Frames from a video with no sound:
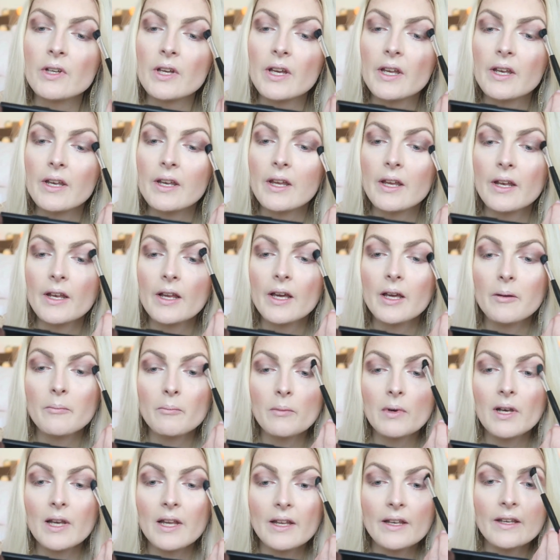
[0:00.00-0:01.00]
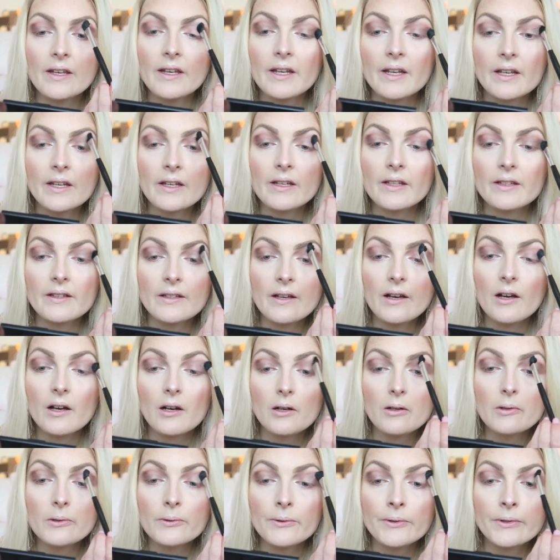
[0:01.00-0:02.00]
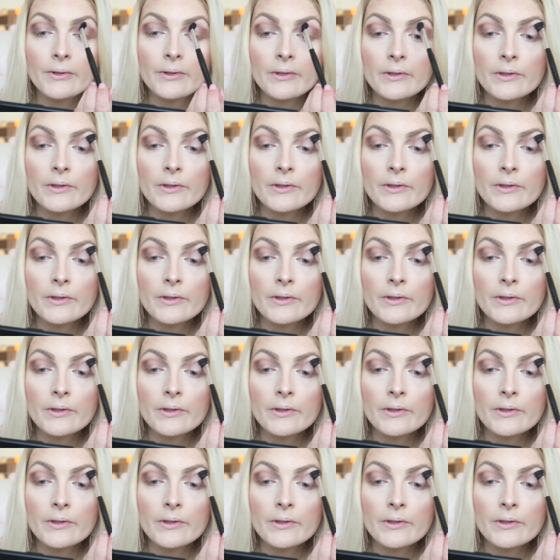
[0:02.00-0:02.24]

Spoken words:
and then I'm blending it out.